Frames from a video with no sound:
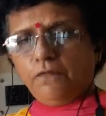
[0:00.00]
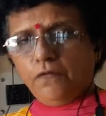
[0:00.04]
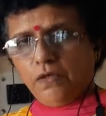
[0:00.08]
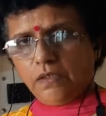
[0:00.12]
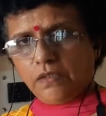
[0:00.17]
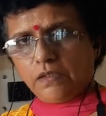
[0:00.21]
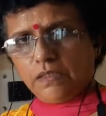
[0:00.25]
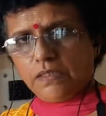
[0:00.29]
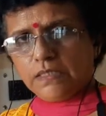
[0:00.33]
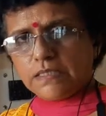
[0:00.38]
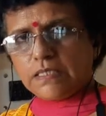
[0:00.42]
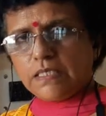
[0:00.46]

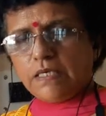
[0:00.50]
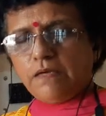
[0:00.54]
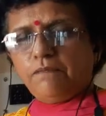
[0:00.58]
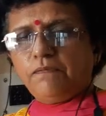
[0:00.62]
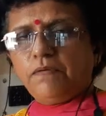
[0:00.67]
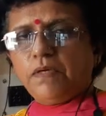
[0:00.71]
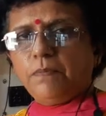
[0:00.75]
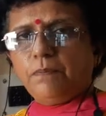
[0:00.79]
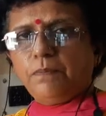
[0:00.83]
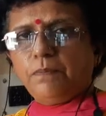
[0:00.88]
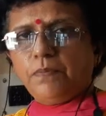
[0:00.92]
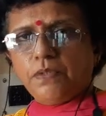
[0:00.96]
for the
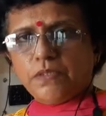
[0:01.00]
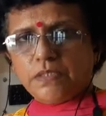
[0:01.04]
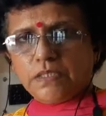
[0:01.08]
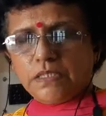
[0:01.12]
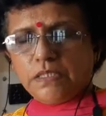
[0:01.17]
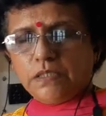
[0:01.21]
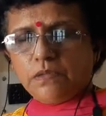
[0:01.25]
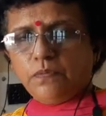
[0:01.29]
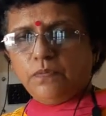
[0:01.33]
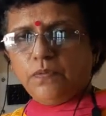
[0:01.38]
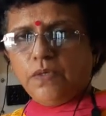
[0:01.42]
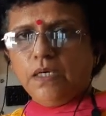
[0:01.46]
safe
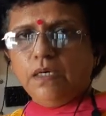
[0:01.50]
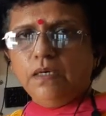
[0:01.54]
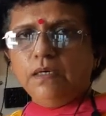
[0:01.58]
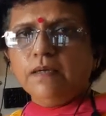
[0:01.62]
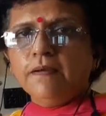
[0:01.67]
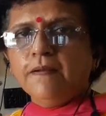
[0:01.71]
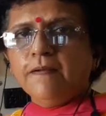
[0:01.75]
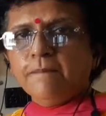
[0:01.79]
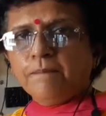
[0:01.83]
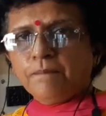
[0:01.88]
deposit vault.